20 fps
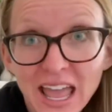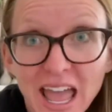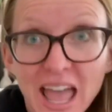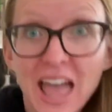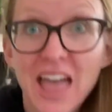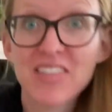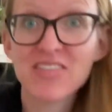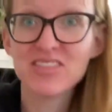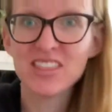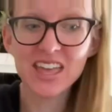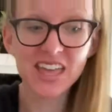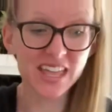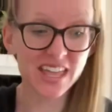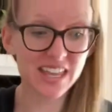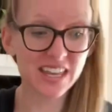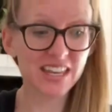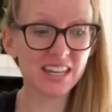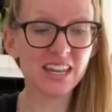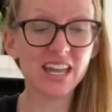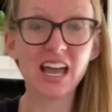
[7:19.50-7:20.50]
and
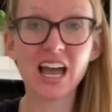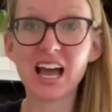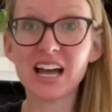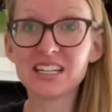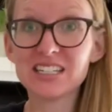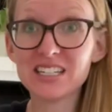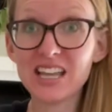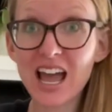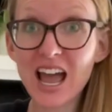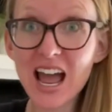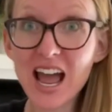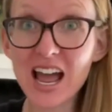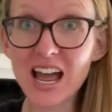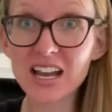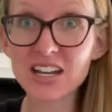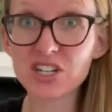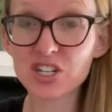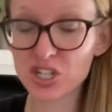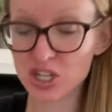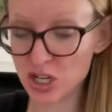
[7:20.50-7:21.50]
then attach
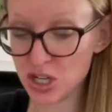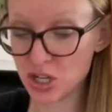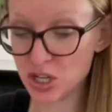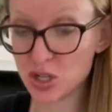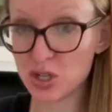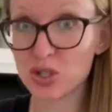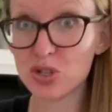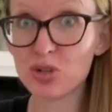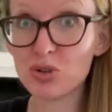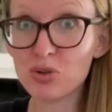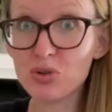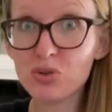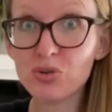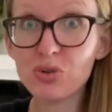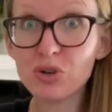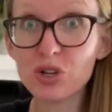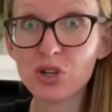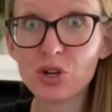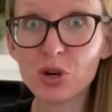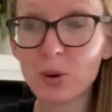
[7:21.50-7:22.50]
to
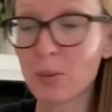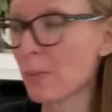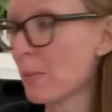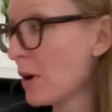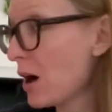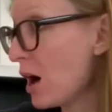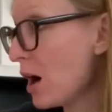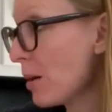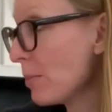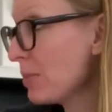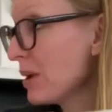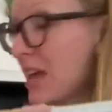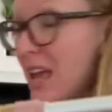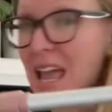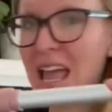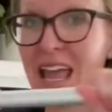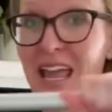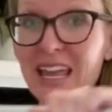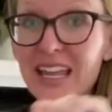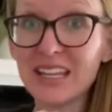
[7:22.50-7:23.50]
your mop
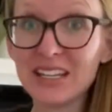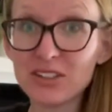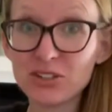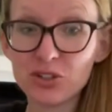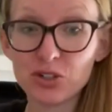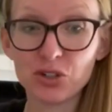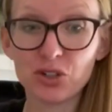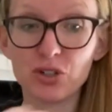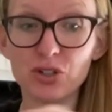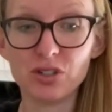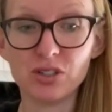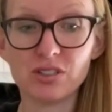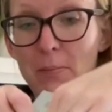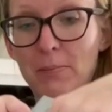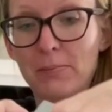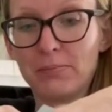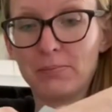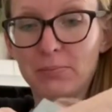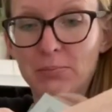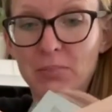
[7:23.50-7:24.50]
handle.
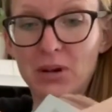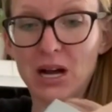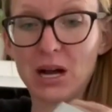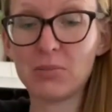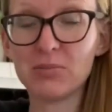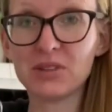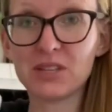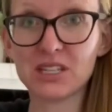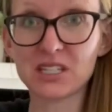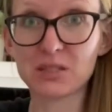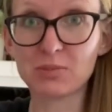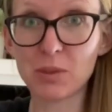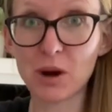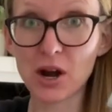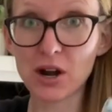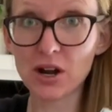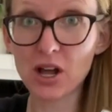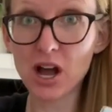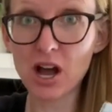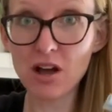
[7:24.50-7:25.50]
Pop this
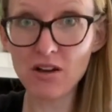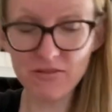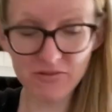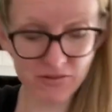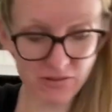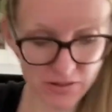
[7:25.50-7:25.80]
part off,